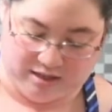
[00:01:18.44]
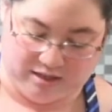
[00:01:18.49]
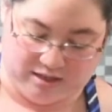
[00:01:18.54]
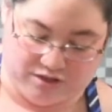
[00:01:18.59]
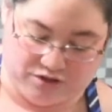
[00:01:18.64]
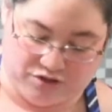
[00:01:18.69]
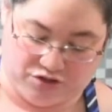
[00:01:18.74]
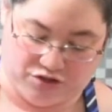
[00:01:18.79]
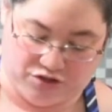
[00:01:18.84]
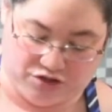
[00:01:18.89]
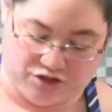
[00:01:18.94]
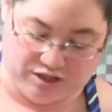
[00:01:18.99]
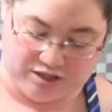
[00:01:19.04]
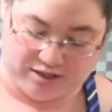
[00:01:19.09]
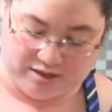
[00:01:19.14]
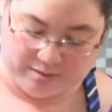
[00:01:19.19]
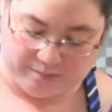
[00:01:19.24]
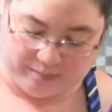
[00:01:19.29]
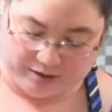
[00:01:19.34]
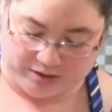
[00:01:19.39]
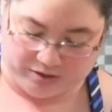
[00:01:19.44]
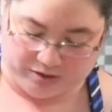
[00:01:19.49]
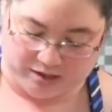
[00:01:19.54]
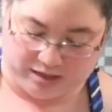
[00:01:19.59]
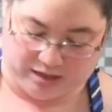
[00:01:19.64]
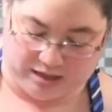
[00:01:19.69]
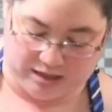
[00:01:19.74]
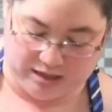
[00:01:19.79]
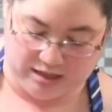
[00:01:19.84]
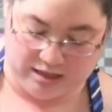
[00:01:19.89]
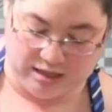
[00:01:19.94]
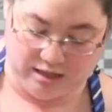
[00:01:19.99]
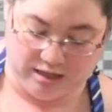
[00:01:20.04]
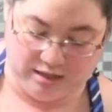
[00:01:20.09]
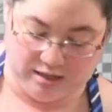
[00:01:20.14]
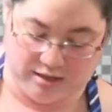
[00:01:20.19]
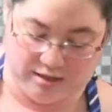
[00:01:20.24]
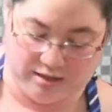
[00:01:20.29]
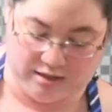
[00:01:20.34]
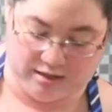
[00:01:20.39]
This is just about done.
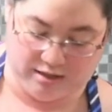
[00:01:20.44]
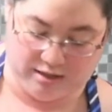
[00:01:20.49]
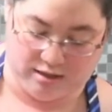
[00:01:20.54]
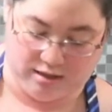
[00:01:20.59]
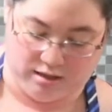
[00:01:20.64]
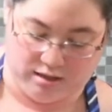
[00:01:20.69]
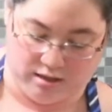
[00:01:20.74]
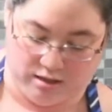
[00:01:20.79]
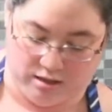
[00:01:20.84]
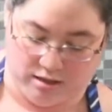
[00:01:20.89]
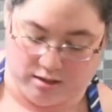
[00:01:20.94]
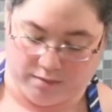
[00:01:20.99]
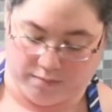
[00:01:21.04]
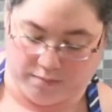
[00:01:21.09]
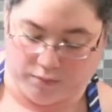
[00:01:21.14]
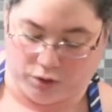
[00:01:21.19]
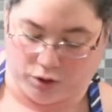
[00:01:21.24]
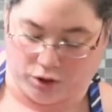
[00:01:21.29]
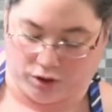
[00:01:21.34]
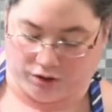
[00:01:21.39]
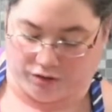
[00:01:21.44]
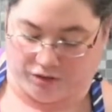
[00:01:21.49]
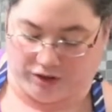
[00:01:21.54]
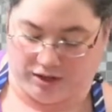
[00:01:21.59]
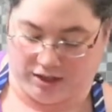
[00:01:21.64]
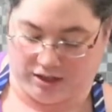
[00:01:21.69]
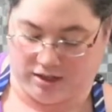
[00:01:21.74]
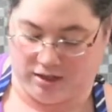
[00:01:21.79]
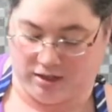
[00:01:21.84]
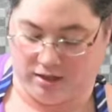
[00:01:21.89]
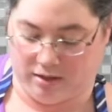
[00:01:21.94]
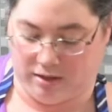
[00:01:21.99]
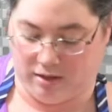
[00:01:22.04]
Perfect.